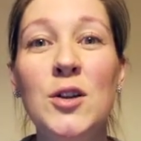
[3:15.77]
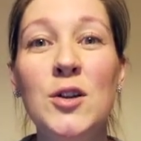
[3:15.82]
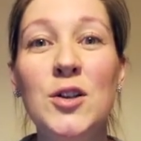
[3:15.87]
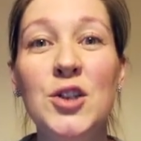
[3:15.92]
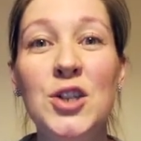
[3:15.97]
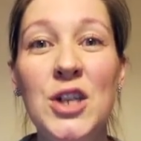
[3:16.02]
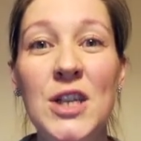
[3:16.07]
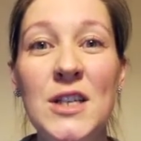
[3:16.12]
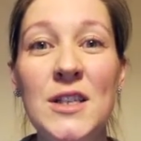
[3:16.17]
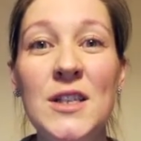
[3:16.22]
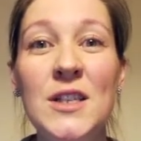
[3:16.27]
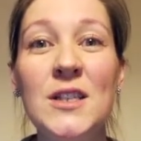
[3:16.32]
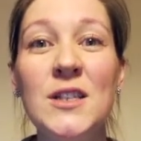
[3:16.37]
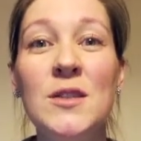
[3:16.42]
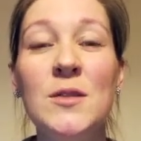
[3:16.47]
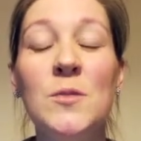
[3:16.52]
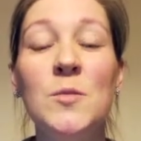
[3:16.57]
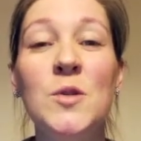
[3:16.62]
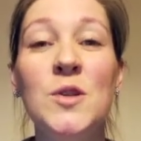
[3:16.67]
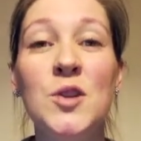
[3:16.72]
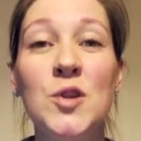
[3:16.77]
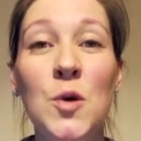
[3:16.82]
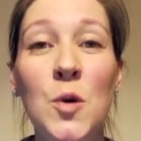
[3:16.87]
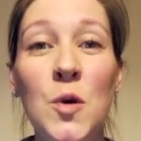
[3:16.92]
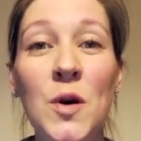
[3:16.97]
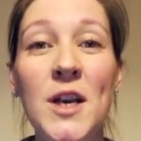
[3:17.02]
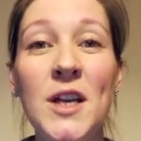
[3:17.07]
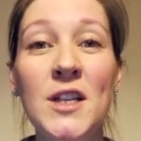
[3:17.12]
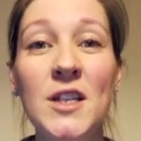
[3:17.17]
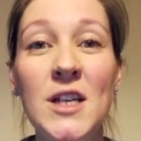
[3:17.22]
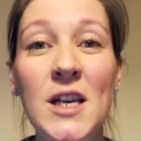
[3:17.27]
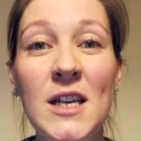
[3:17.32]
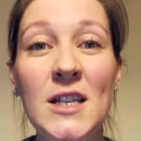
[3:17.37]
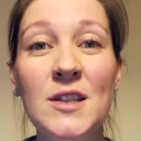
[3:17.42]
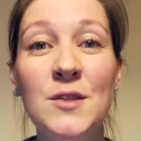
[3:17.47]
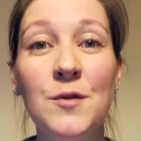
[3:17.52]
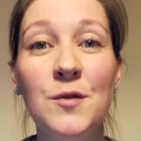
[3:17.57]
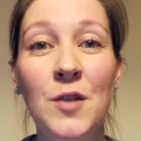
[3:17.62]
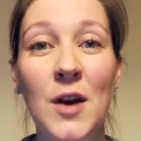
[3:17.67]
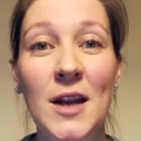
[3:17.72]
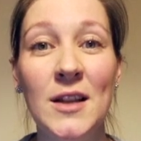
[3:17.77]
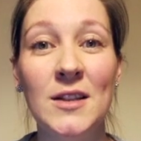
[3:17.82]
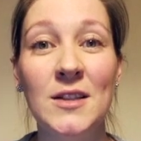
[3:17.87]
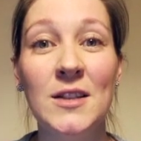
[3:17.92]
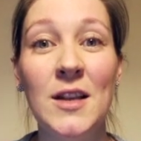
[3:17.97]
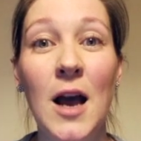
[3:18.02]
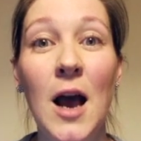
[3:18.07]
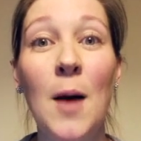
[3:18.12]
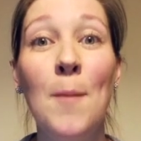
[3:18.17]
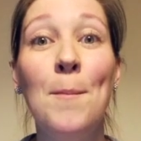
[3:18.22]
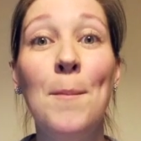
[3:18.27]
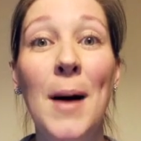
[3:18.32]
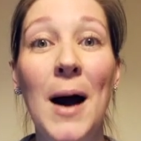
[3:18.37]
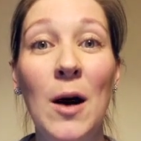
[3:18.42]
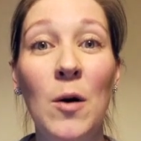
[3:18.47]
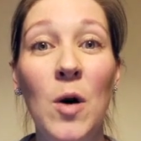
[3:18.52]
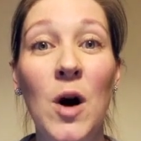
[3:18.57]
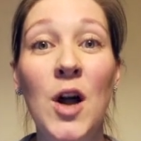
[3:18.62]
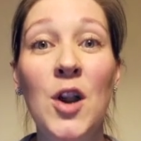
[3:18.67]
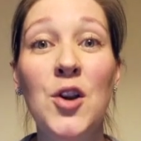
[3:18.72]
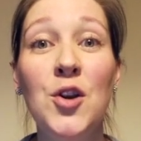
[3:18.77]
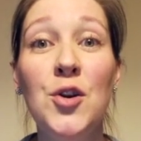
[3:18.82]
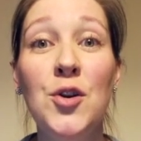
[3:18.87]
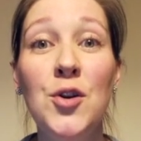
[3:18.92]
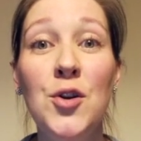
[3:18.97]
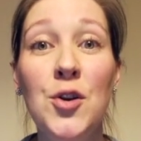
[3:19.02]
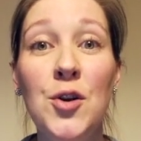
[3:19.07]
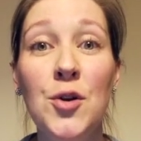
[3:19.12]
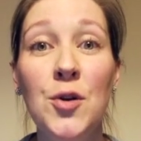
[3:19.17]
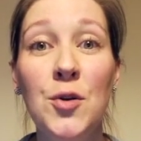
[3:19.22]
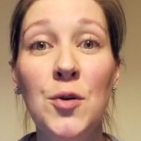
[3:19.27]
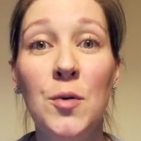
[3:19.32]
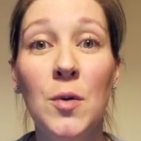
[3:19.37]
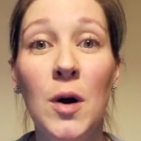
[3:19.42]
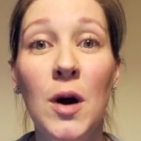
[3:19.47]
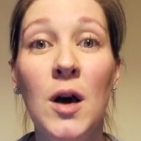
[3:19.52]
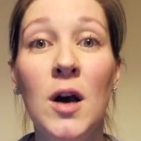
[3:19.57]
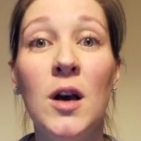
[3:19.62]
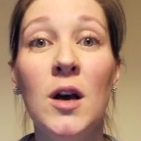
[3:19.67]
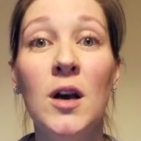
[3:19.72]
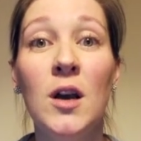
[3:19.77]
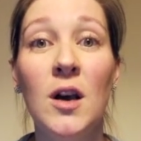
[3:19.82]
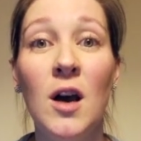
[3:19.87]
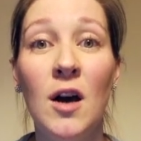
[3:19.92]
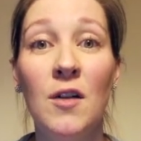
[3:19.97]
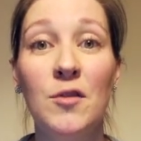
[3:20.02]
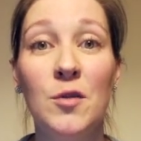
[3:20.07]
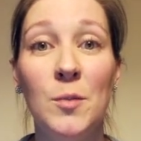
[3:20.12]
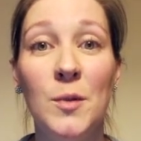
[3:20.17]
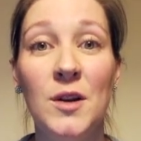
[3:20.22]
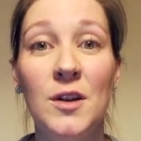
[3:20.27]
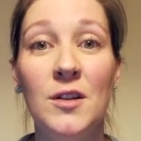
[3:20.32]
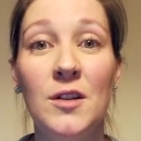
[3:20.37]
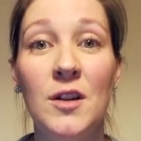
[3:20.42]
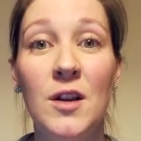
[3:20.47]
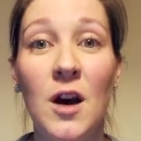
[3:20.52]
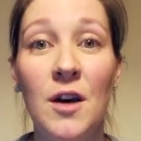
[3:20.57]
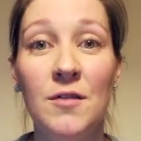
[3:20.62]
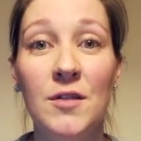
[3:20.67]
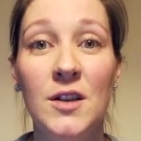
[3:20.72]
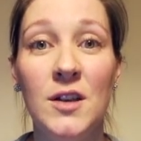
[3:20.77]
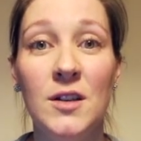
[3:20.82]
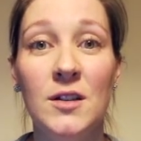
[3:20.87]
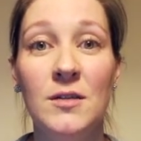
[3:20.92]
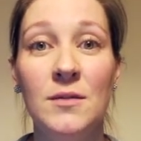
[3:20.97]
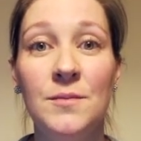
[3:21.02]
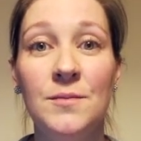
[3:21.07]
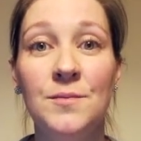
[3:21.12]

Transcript: Jesus was talking to his friends about a new covenant.